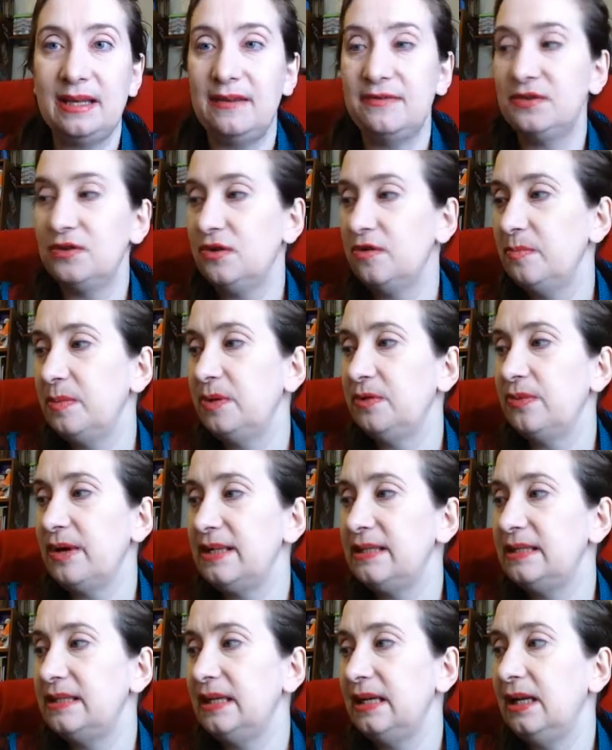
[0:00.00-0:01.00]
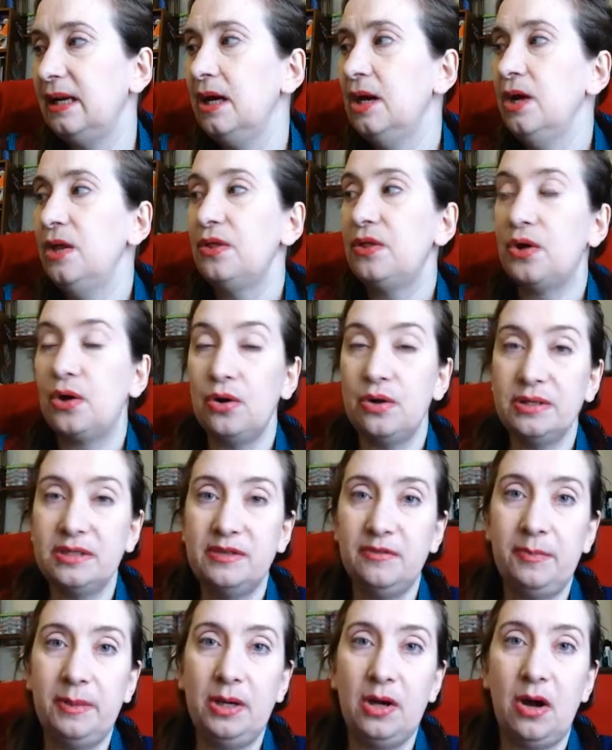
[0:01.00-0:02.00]
I've sort of been resting. The girls
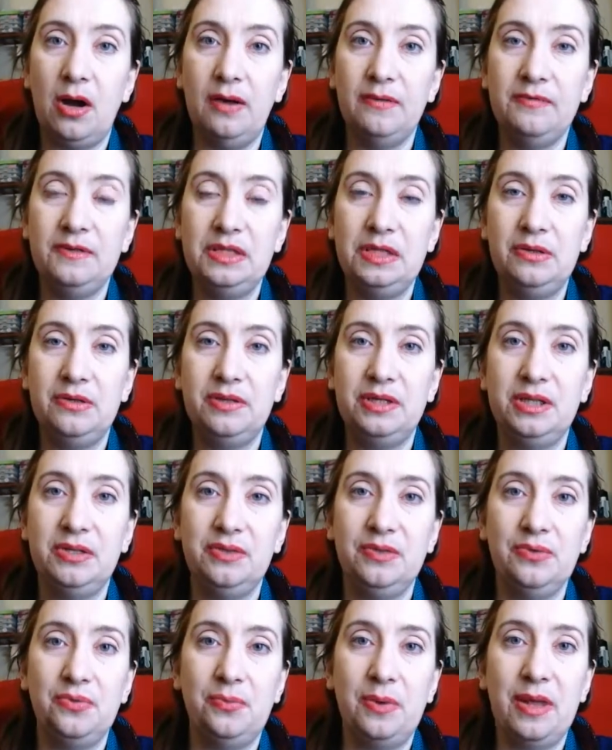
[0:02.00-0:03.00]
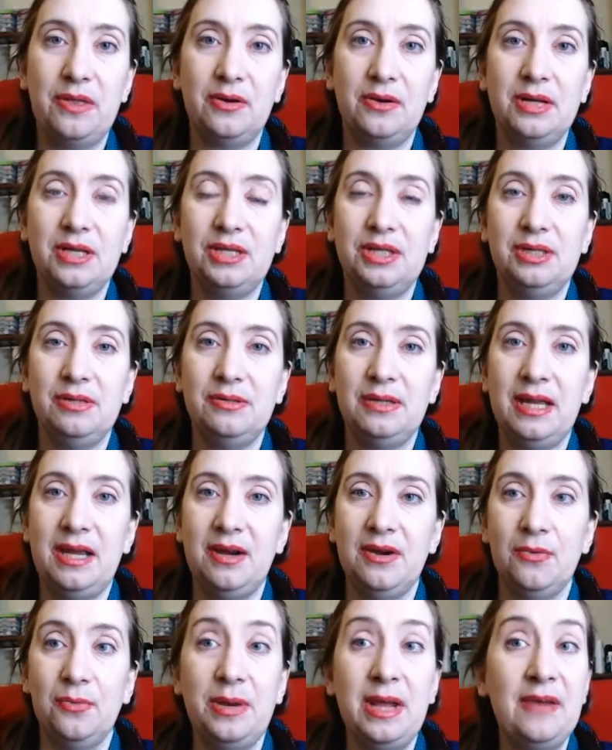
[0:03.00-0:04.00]
have been off due to weather issues
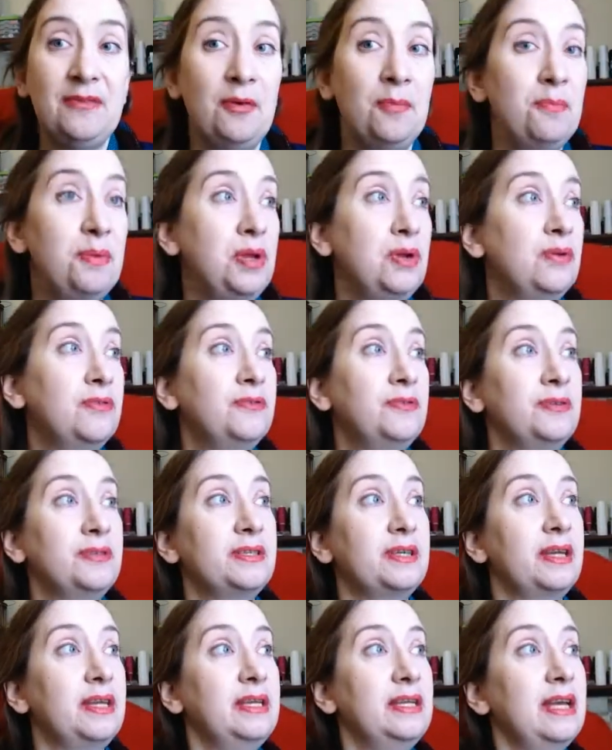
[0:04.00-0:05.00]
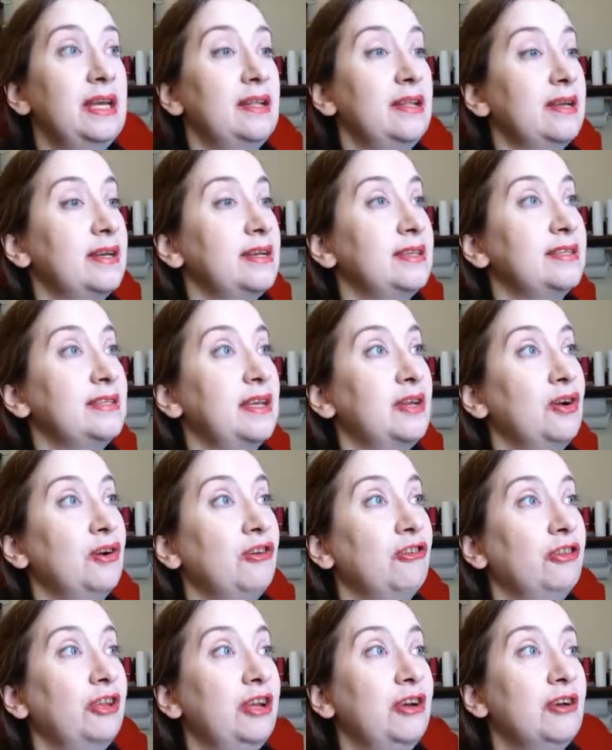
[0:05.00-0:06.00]
here. We have a beautiful sunny day, like I said
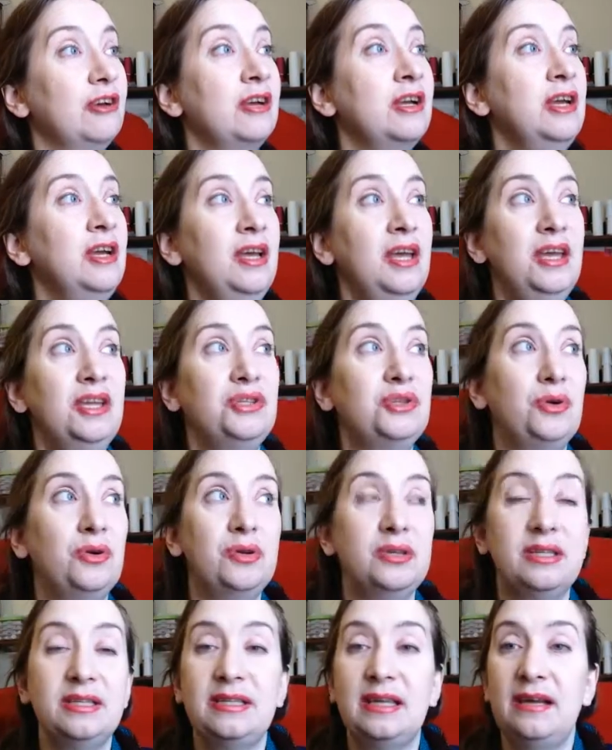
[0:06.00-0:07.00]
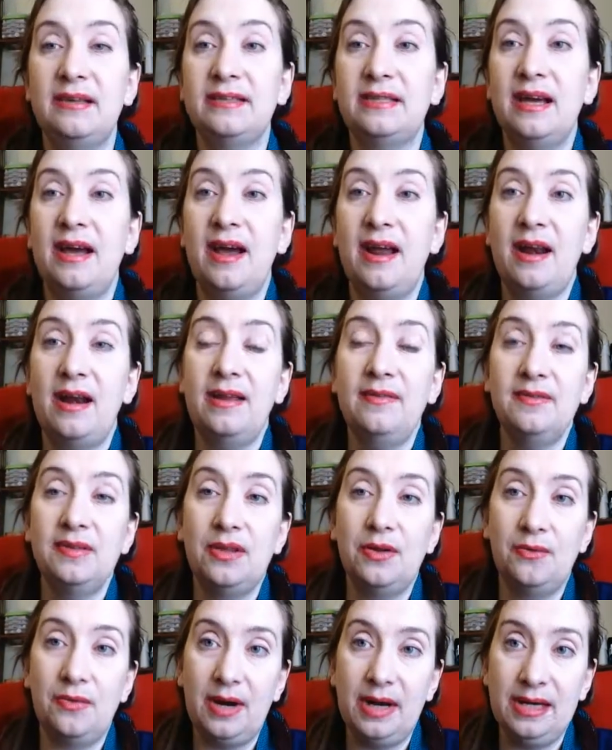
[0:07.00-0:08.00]
earlier. It's gorgeous outside, even
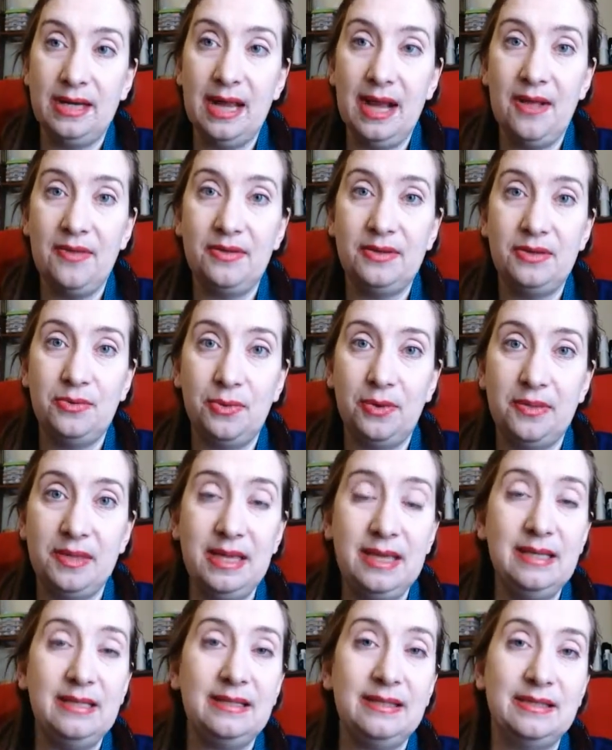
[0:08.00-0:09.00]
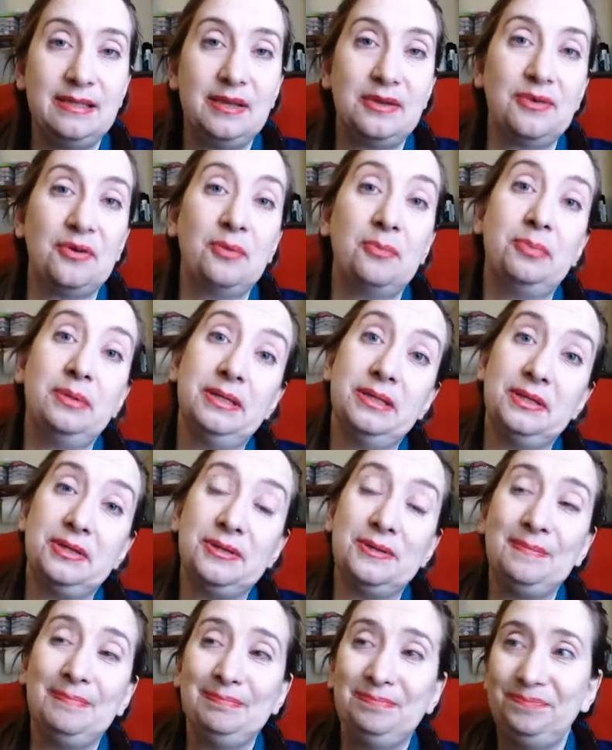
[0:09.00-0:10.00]
though right now the Northeast is under a
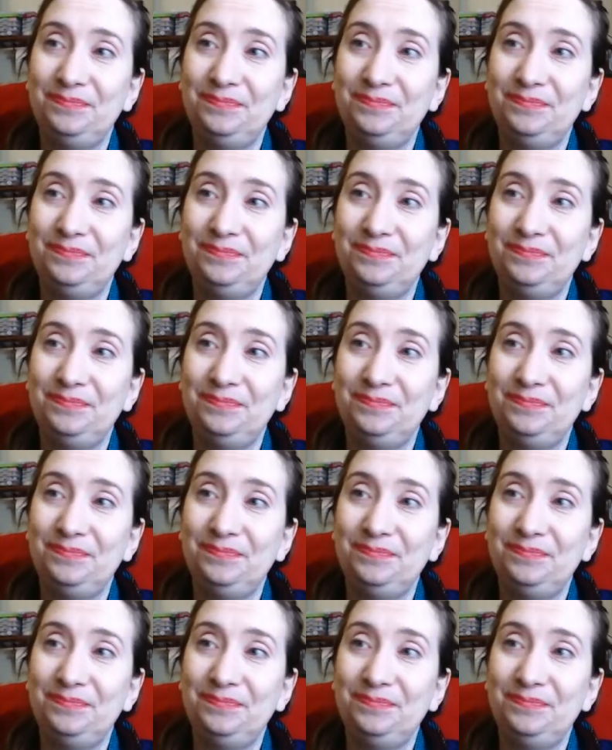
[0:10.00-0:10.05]
blizzard.